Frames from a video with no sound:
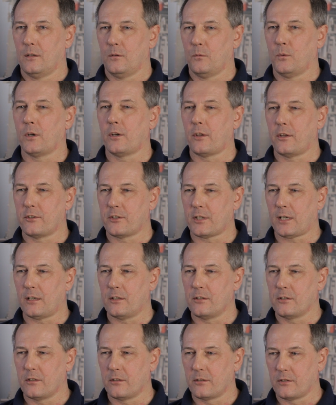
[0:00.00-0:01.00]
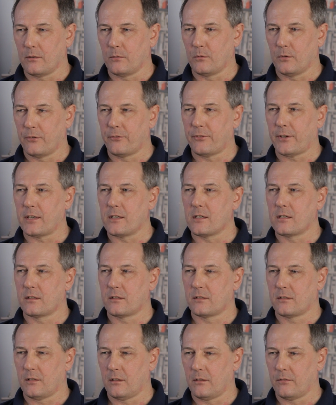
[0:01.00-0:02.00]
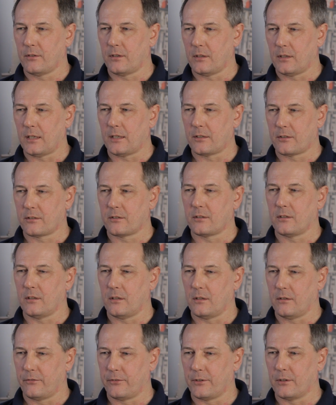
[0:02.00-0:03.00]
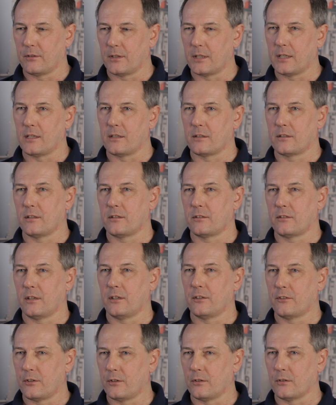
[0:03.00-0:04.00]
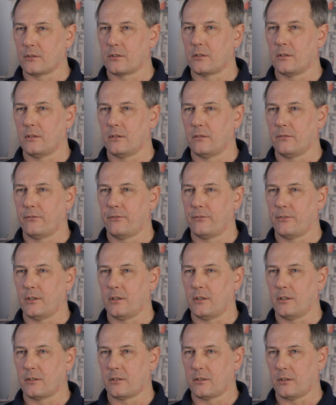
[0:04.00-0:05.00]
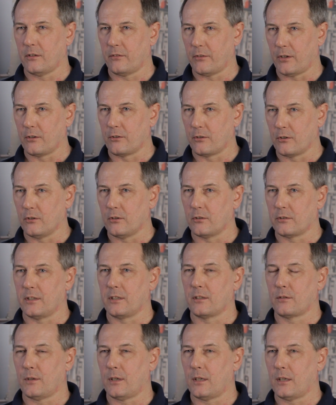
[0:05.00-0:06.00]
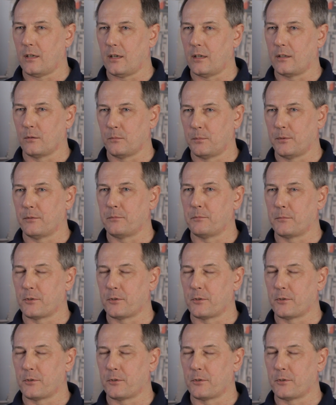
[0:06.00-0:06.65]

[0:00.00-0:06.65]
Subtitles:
One of the challenges that we've faced over the last few years is the introduction of servo jaws into our lineup of